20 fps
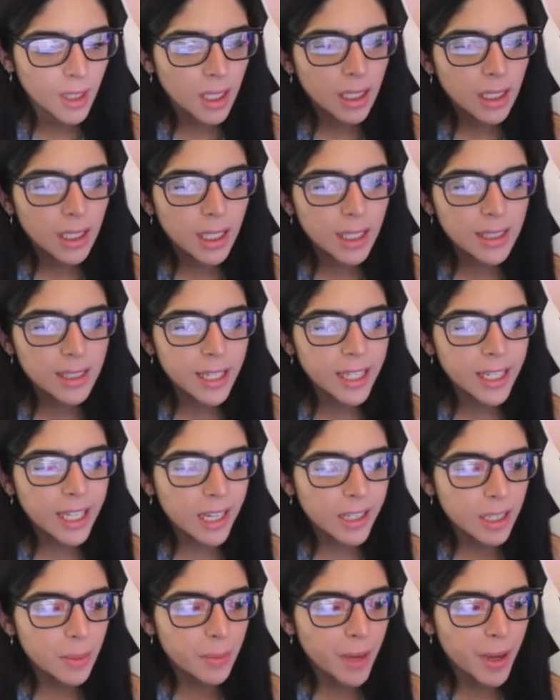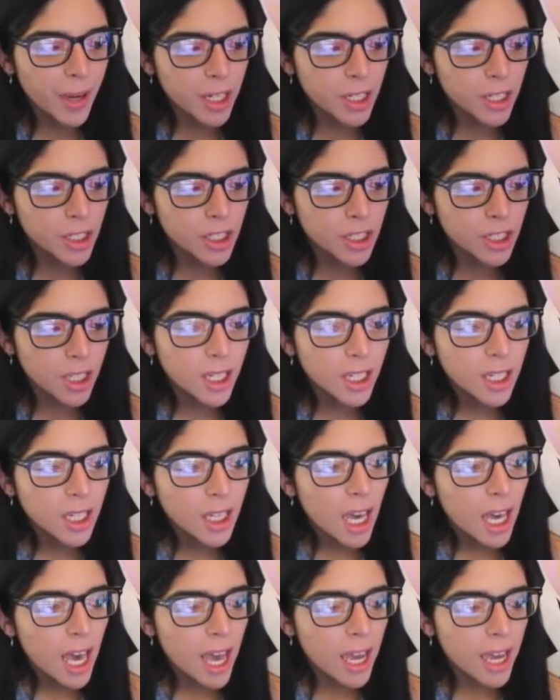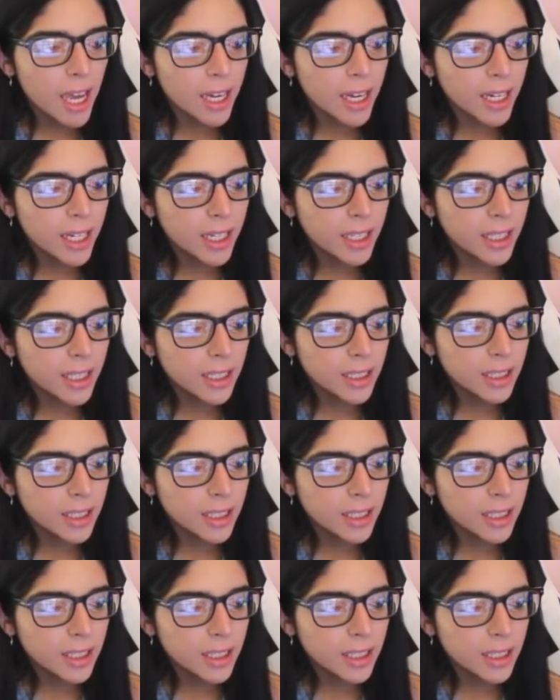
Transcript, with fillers: Let's take out the bench and